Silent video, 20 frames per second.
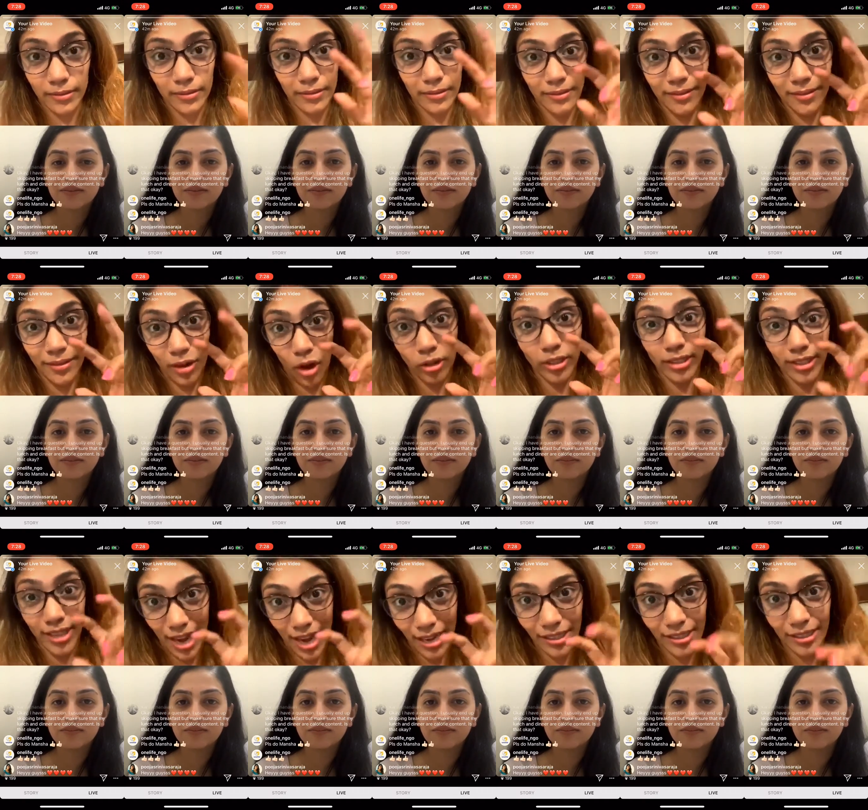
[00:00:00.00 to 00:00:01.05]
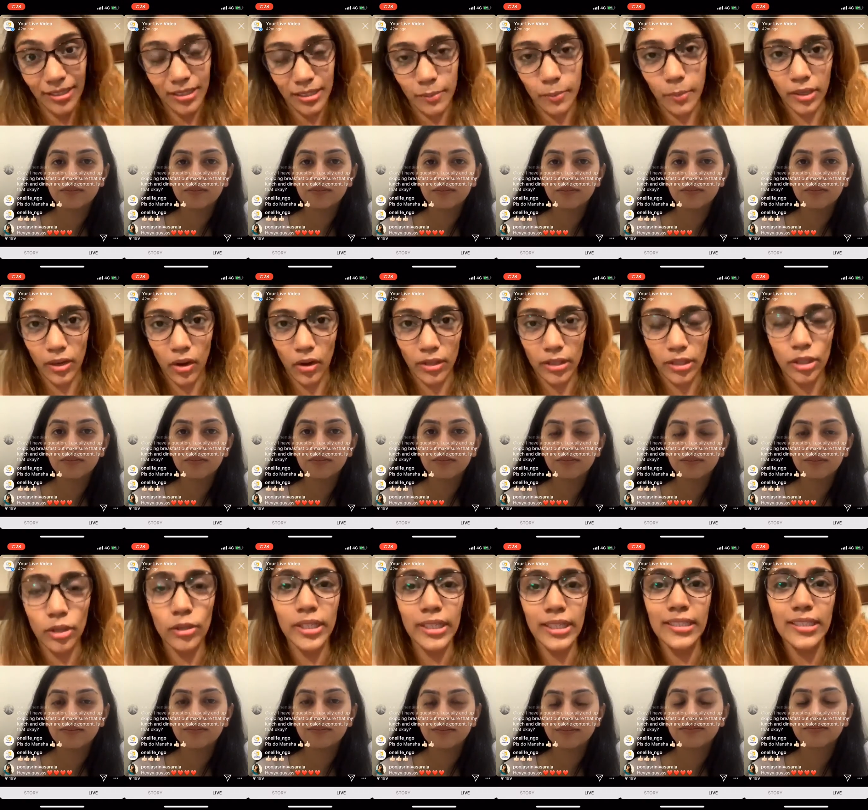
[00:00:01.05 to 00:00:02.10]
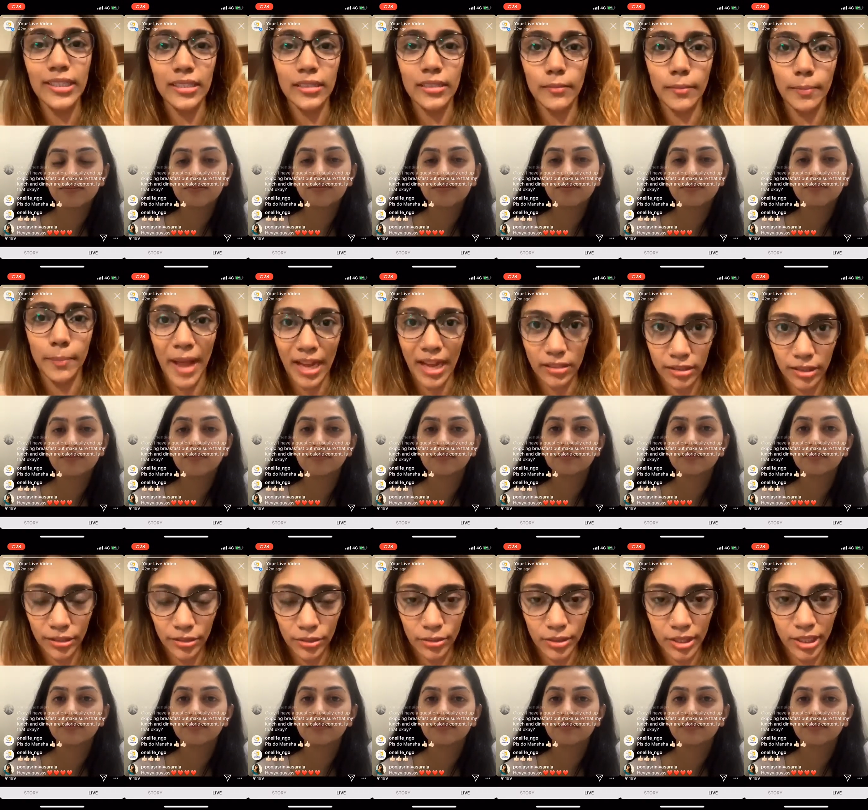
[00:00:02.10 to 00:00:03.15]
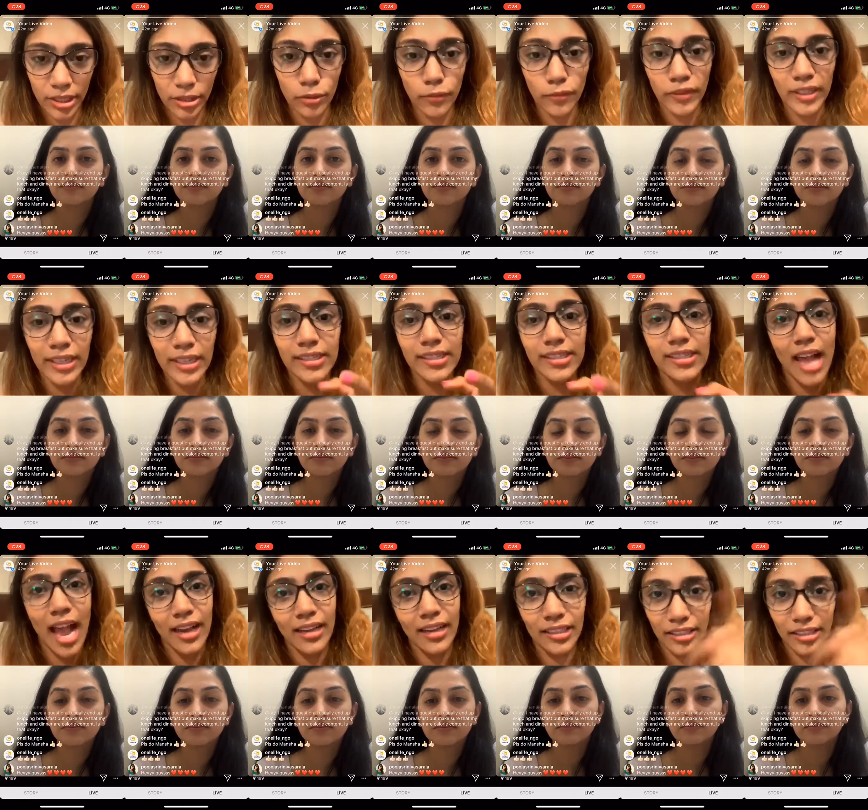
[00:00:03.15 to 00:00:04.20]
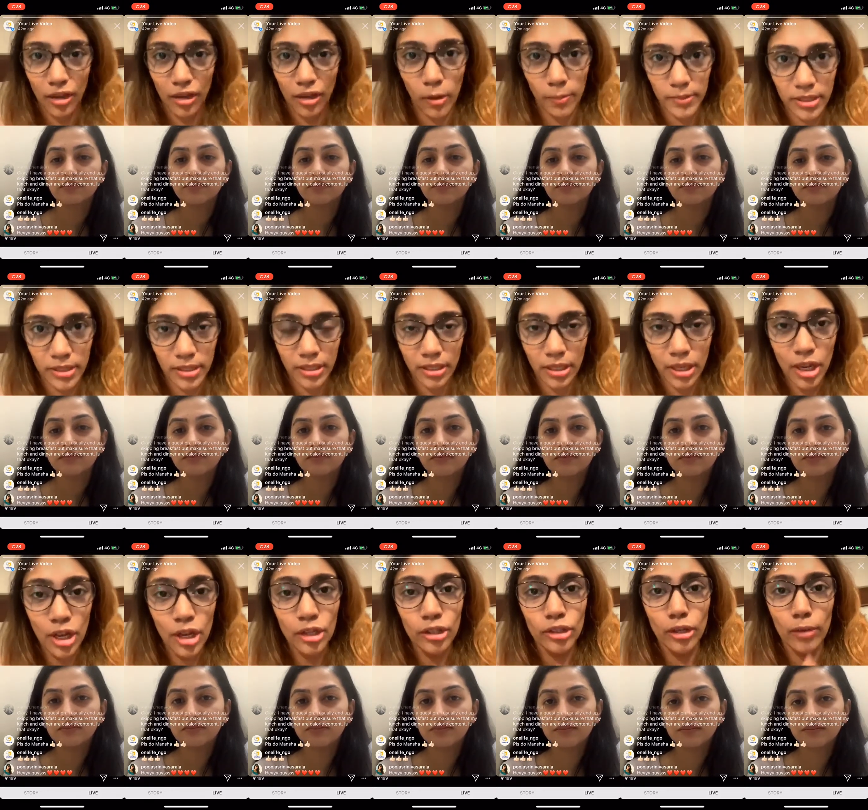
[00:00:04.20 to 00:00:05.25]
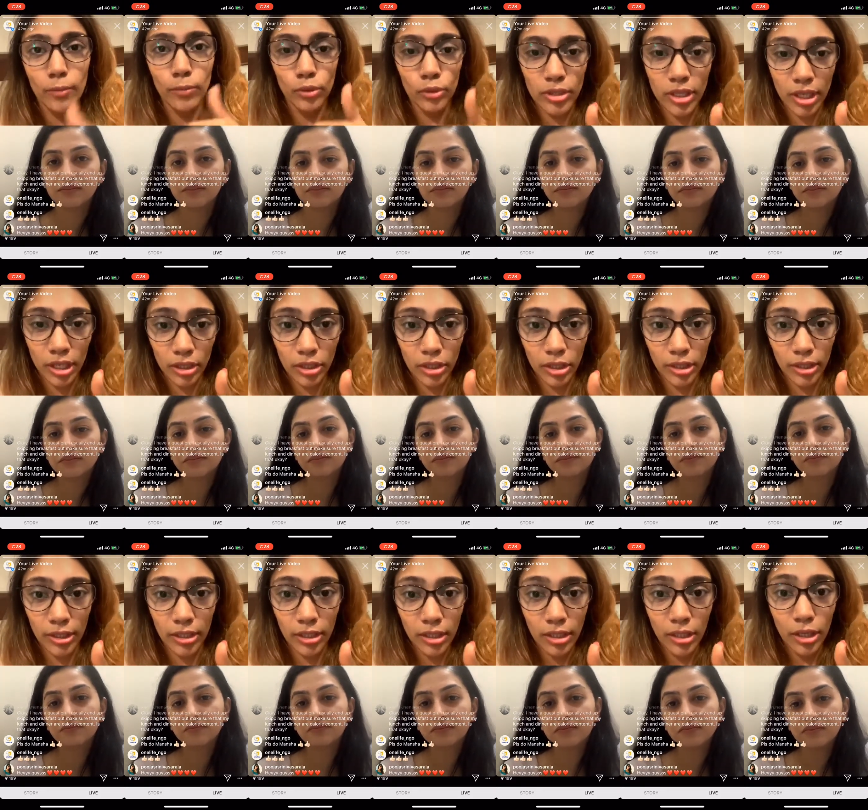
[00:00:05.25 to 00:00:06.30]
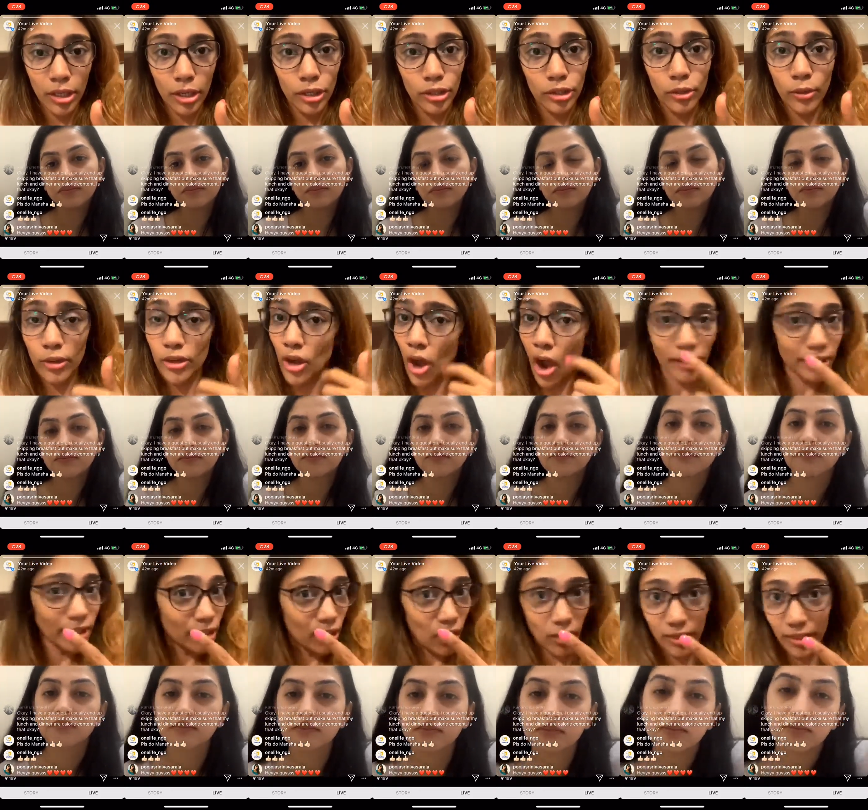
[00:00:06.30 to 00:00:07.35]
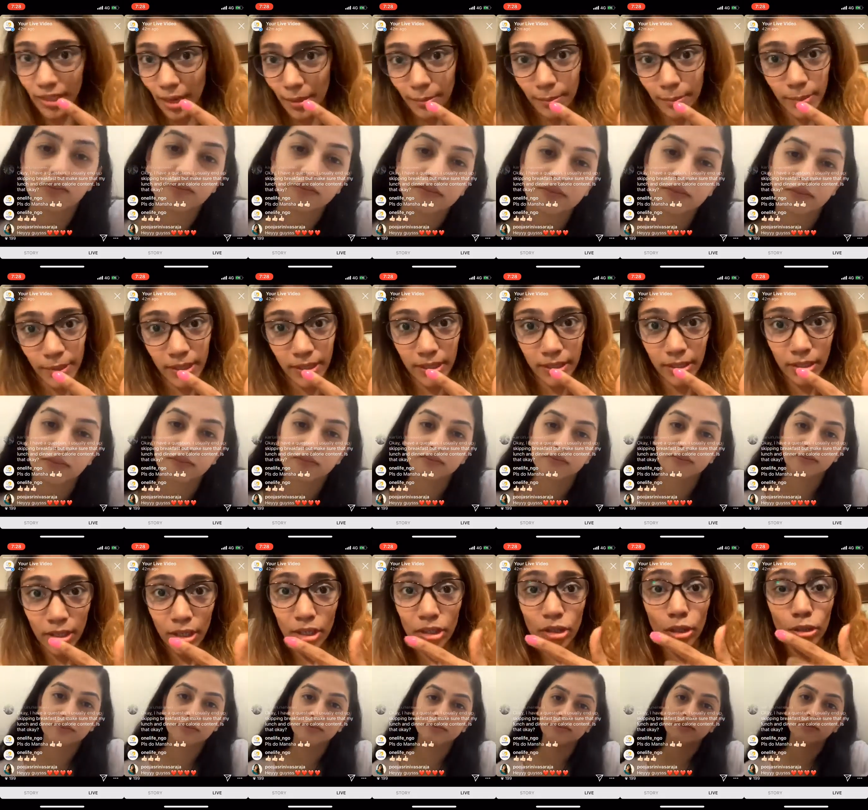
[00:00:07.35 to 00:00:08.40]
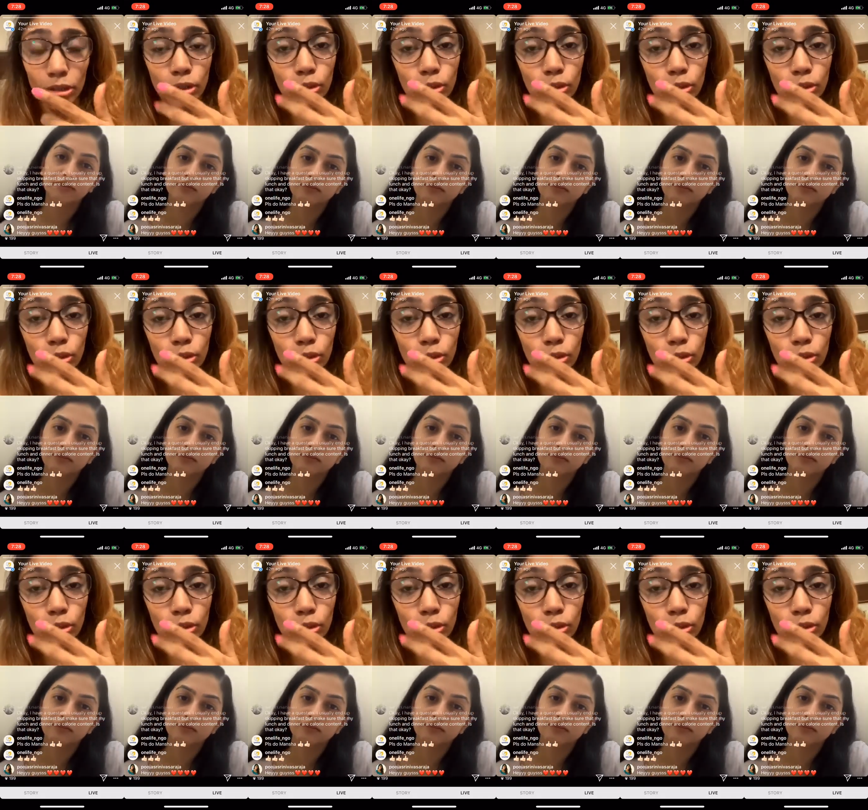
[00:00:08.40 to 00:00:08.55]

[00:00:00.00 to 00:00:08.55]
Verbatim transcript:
Speaker 1: not a diet, but on a good eating pattern and routine, you feel exactly the opposite. Your moods are good. You're not at all grumpy. You're super